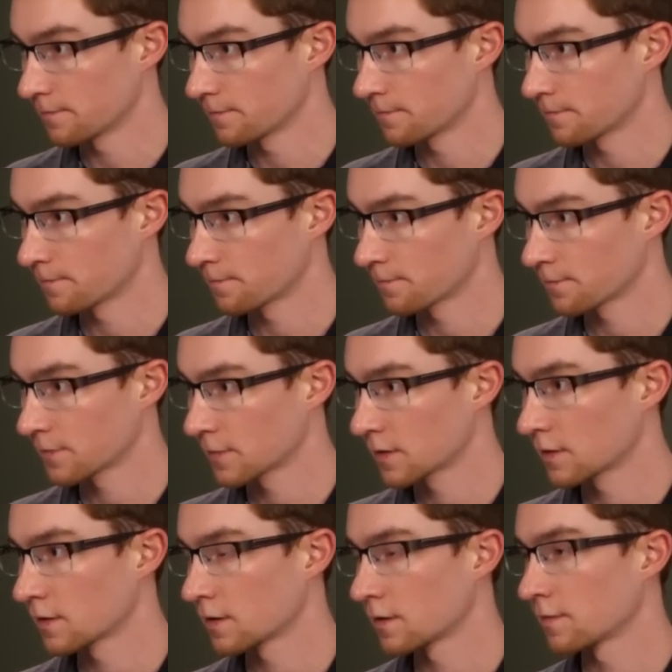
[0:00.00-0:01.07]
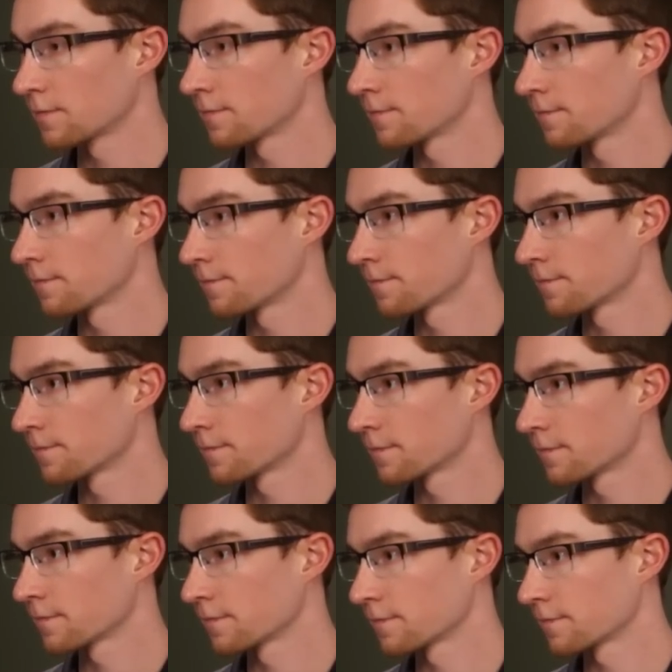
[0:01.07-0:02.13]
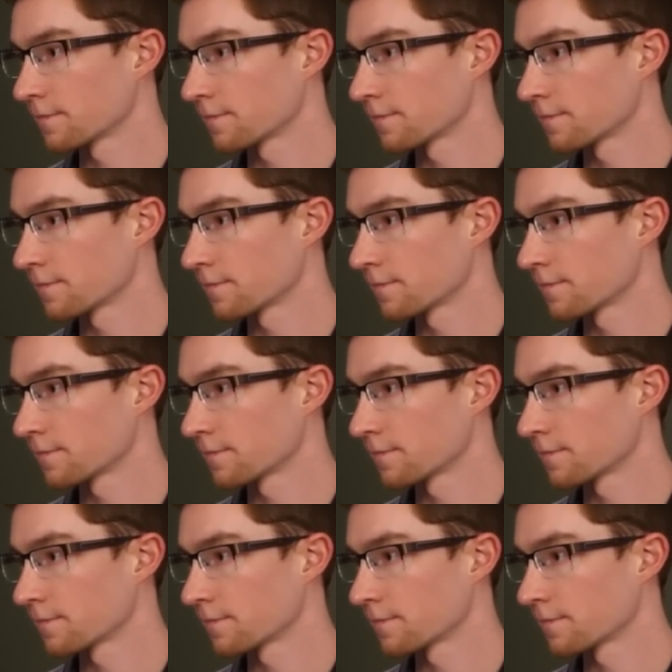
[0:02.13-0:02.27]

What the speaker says: The person shown says nothing.